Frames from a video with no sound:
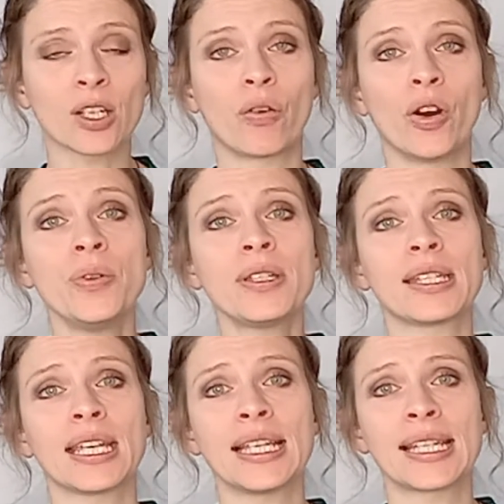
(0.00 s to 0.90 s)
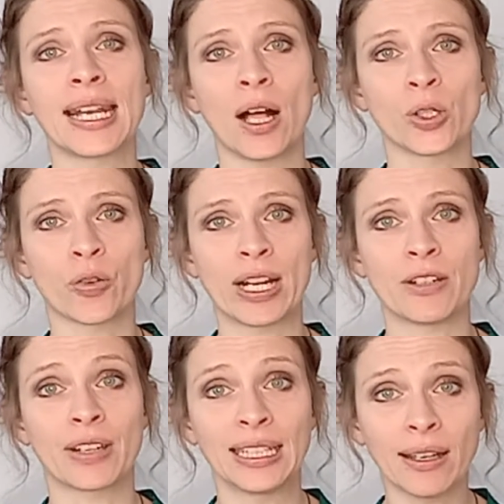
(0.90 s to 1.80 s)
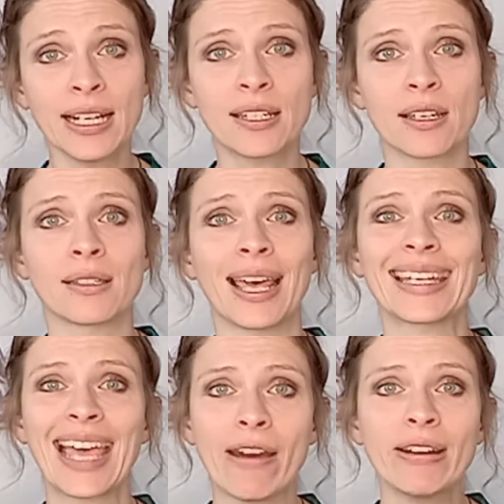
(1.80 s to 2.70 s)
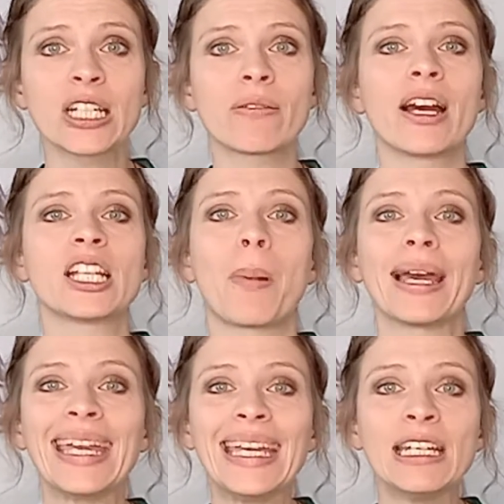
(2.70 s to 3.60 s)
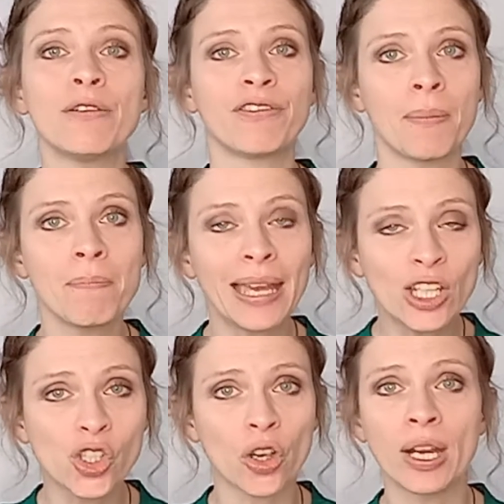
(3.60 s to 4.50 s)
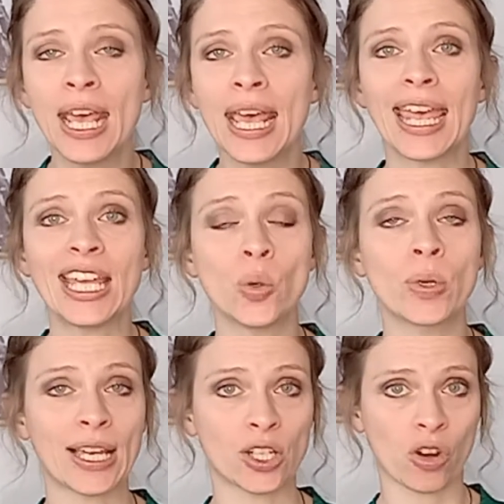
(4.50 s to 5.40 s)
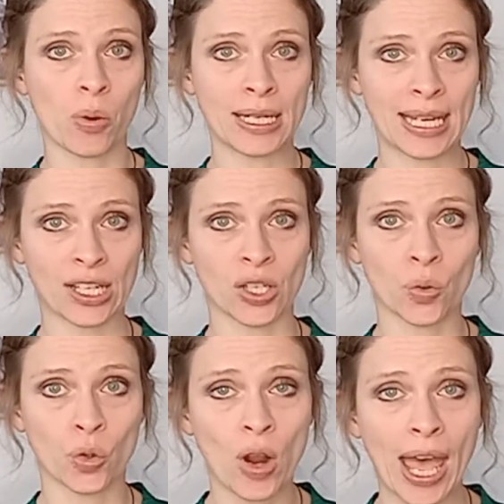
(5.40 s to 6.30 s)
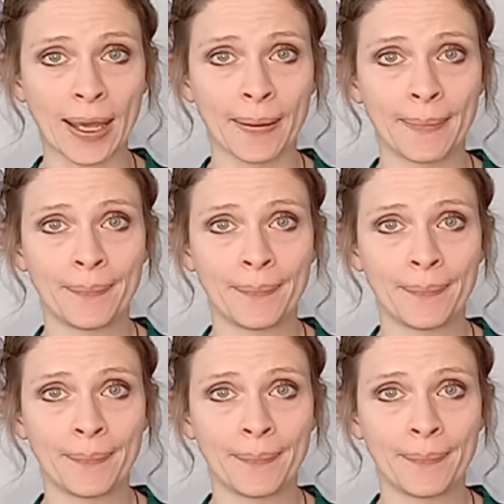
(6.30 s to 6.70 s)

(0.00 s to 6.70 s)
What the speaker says: Crohn's disease and ulcerative colitis are characterized by inflammation in your gastrointestinal tract.